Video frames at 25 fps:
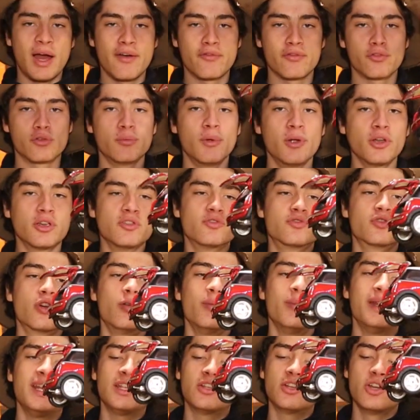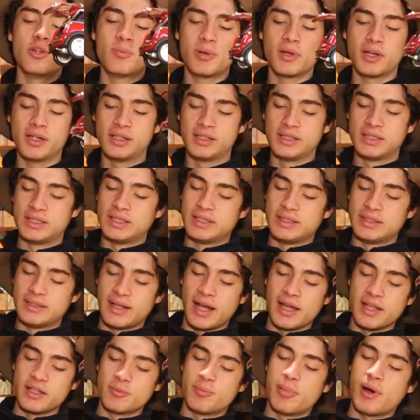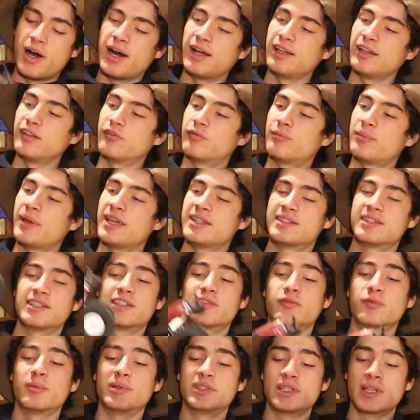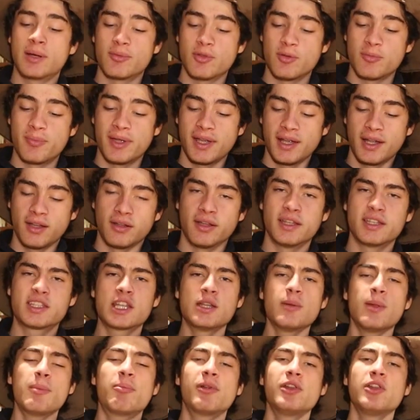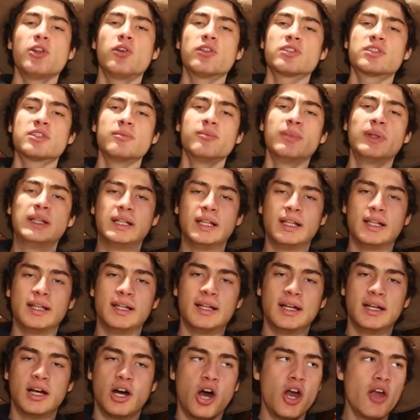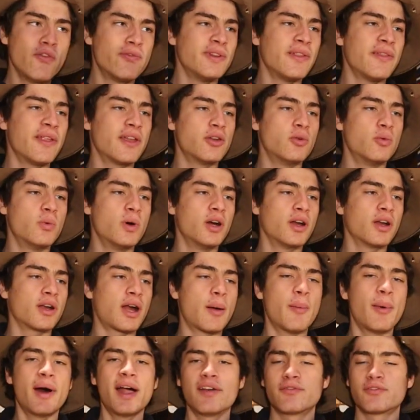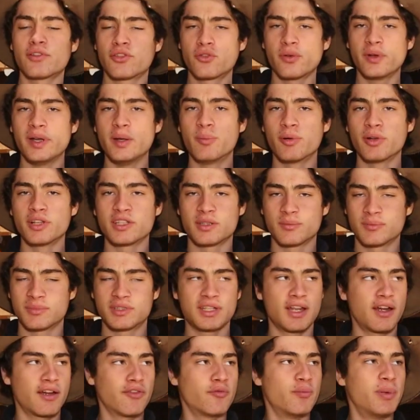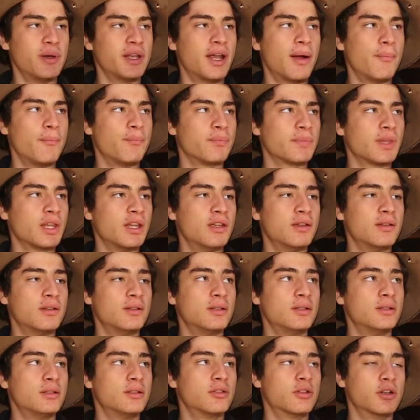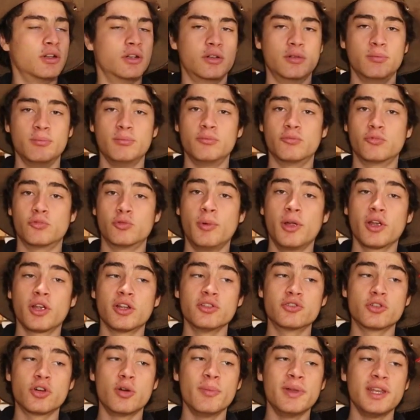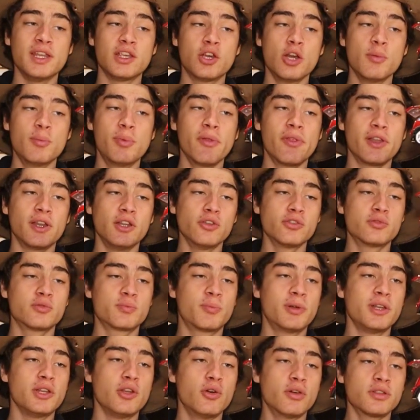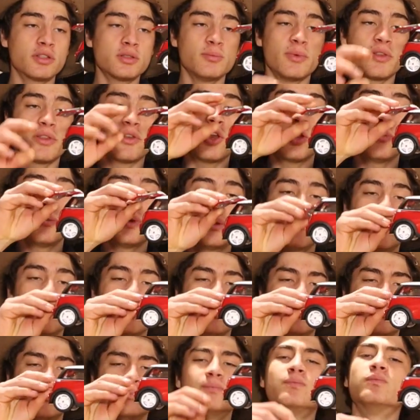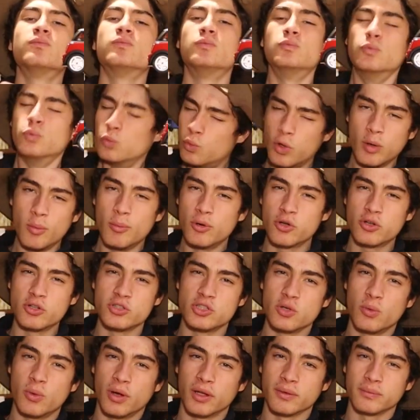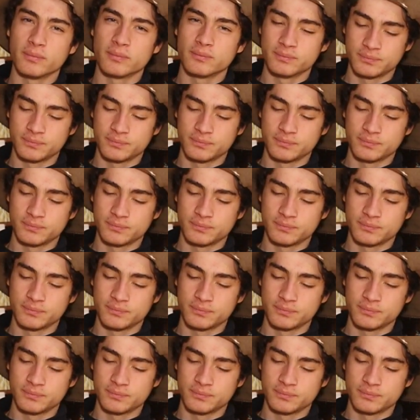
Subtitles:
have a remote control Mini Cooper and a pile of pieces from a WPL. It's going to be pretty awesome. Hopefully that'll work. I might have to 3D print some stuff, but remote control Mini Cooper that looks pretty awesome with an opening boot. What more could you want?